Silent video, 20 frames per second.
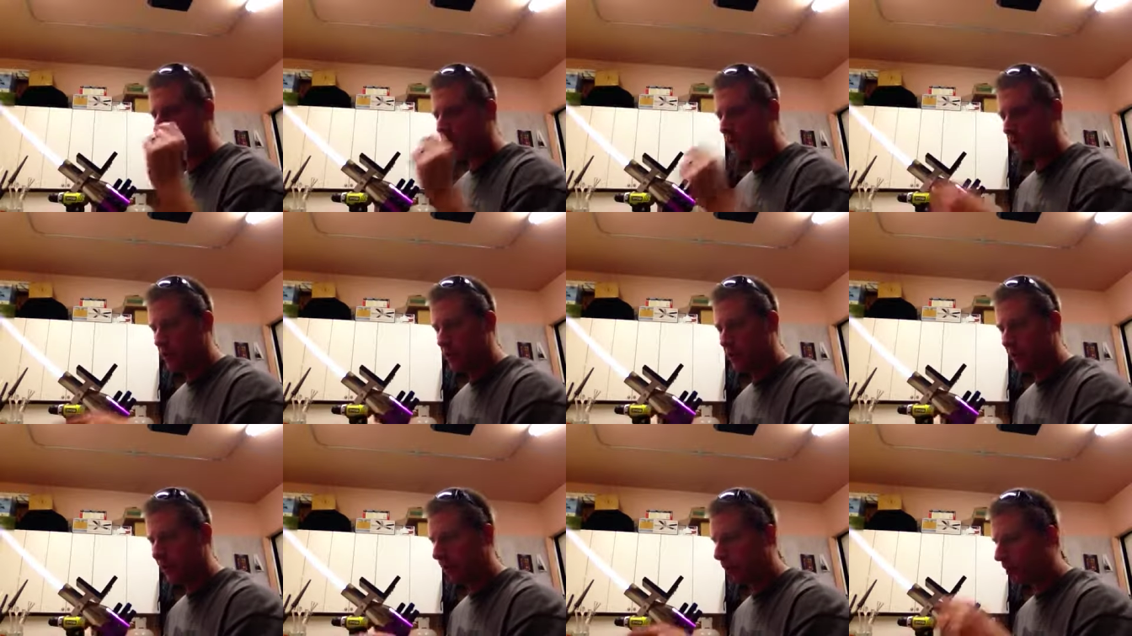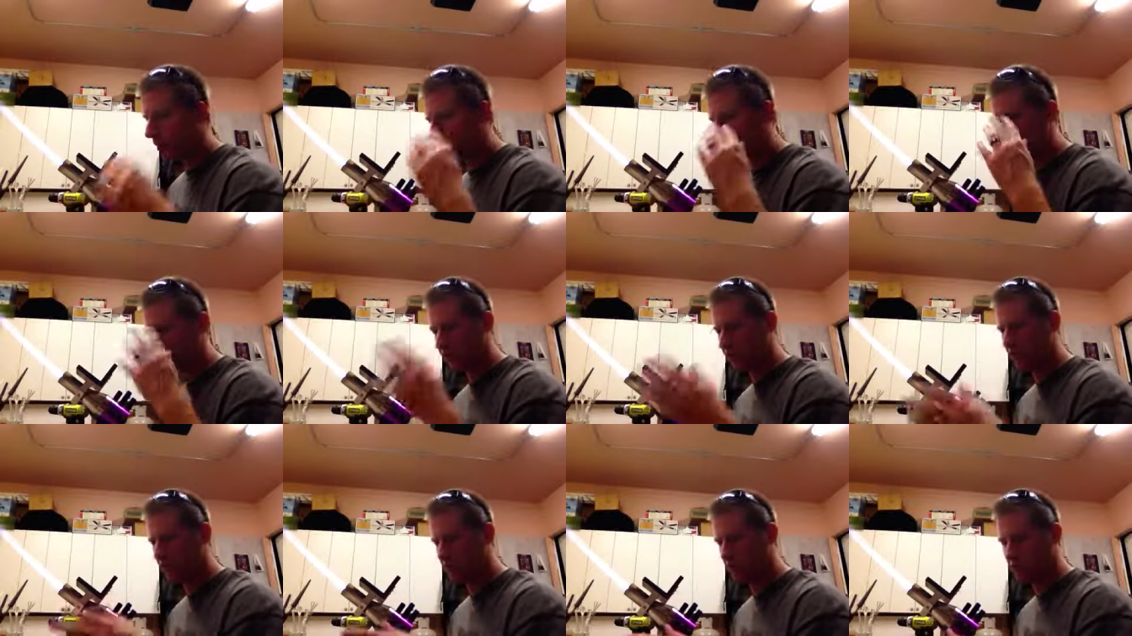You got to watch
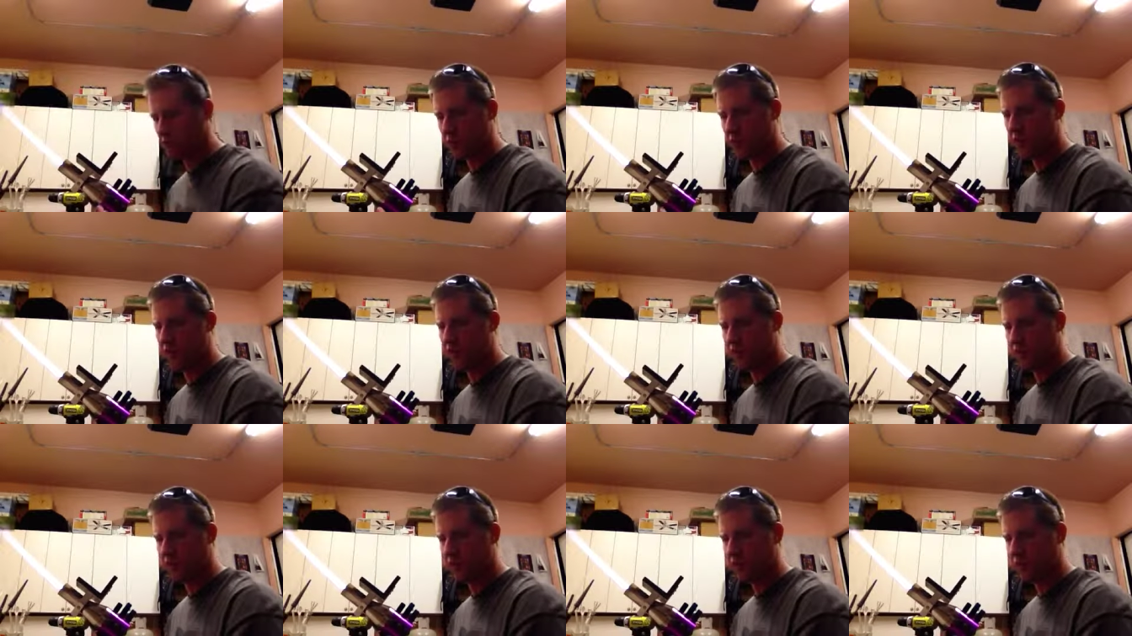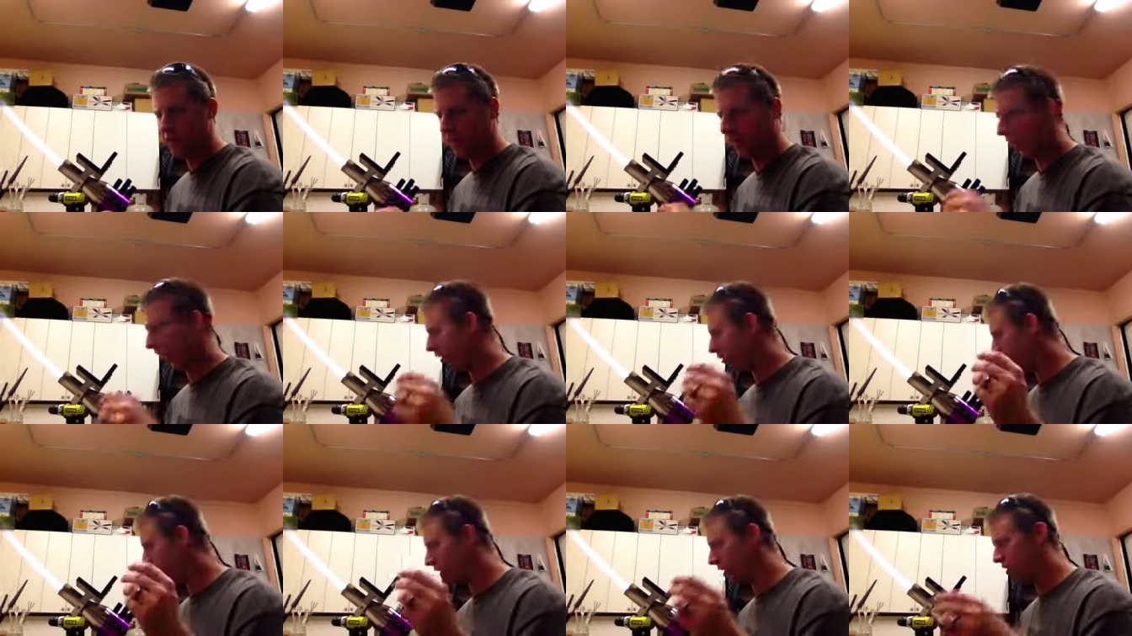your drill. You got
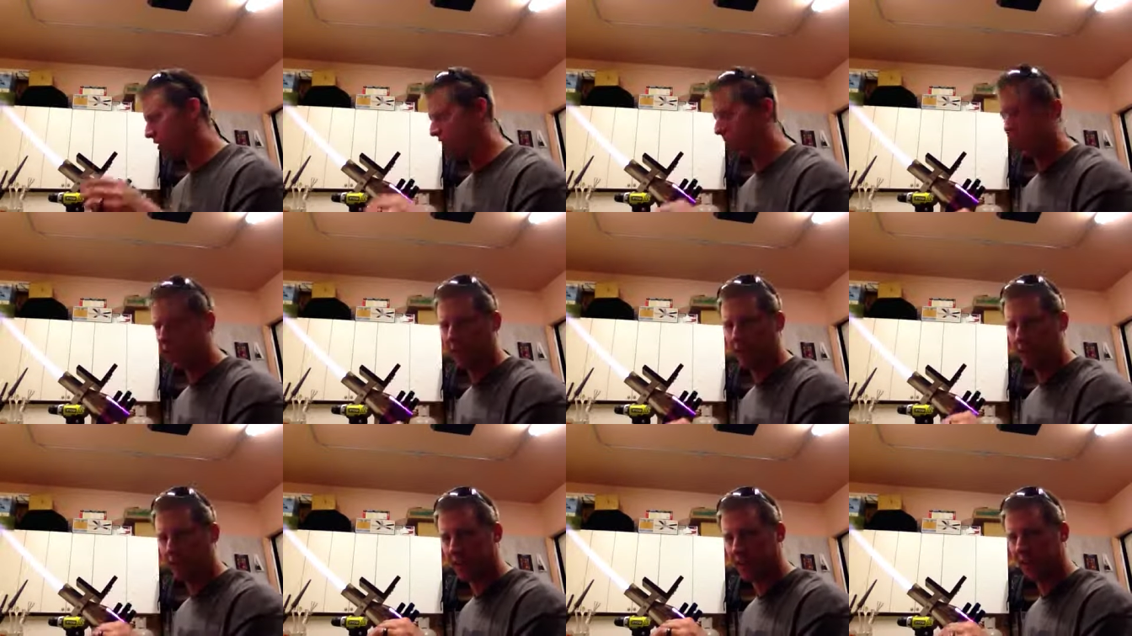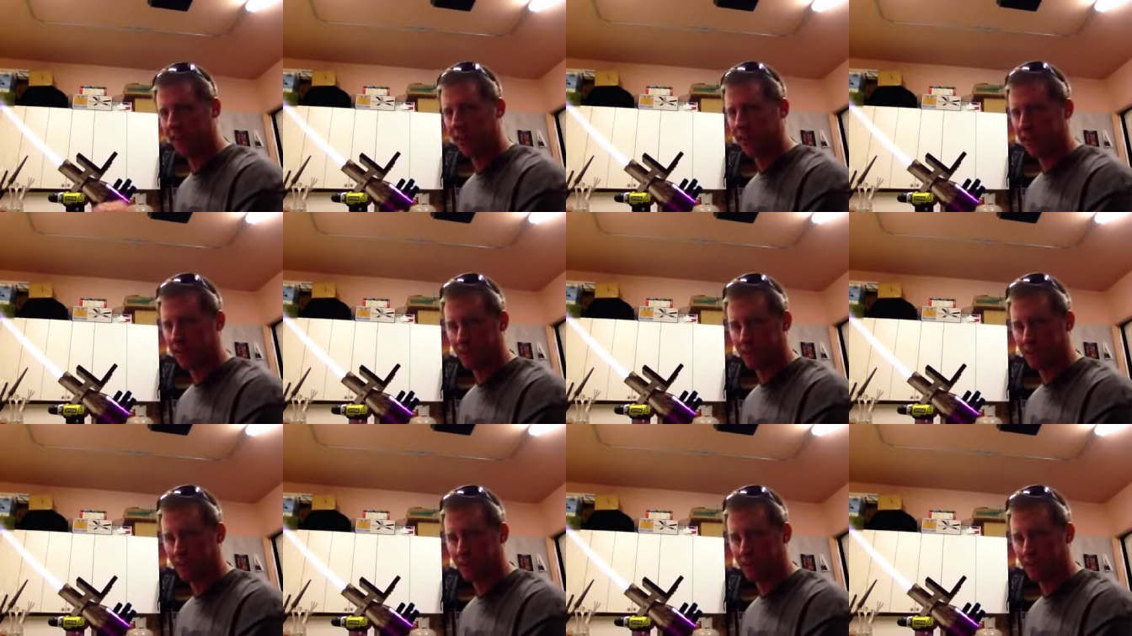to watch everything.